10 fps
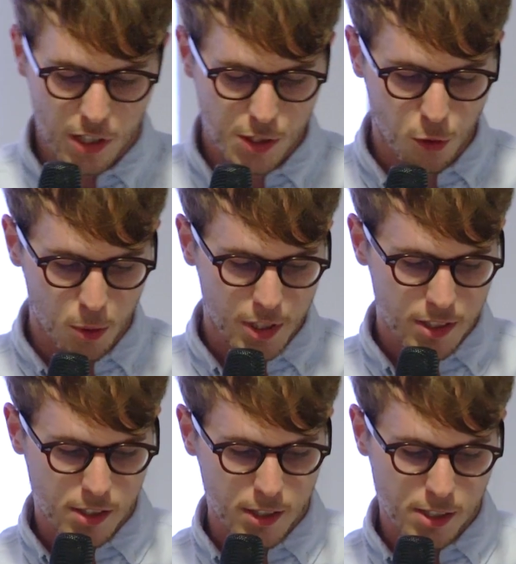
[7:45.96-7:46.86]
transformed it
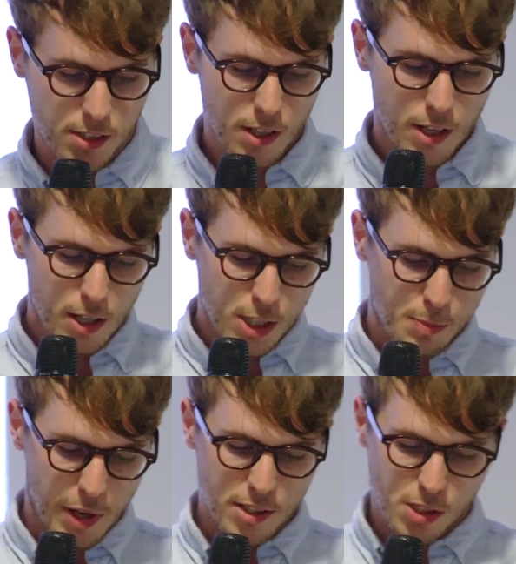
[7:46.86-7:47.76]
into this
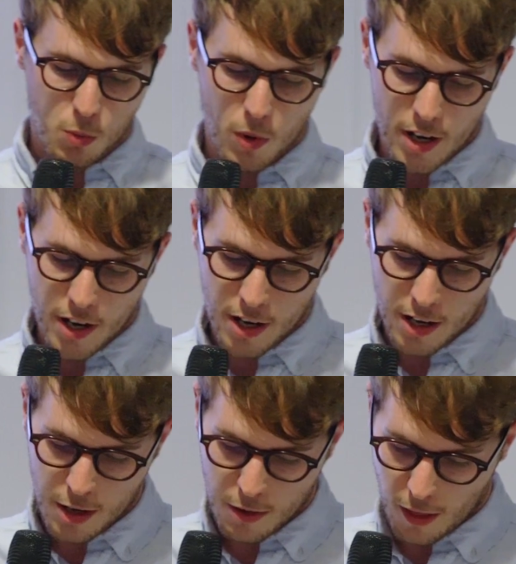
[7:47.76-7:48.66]
space
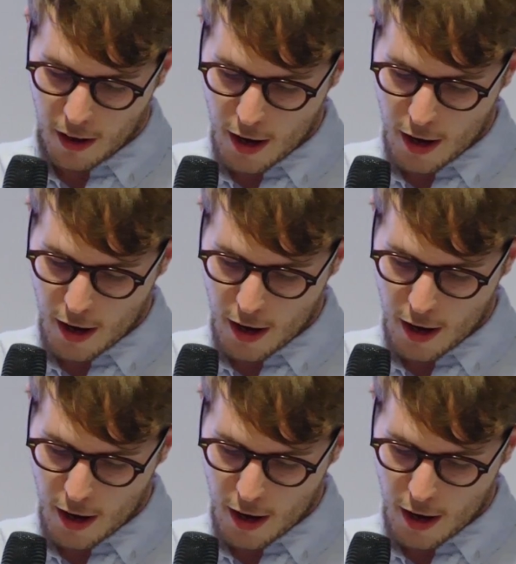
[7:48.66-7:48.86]
where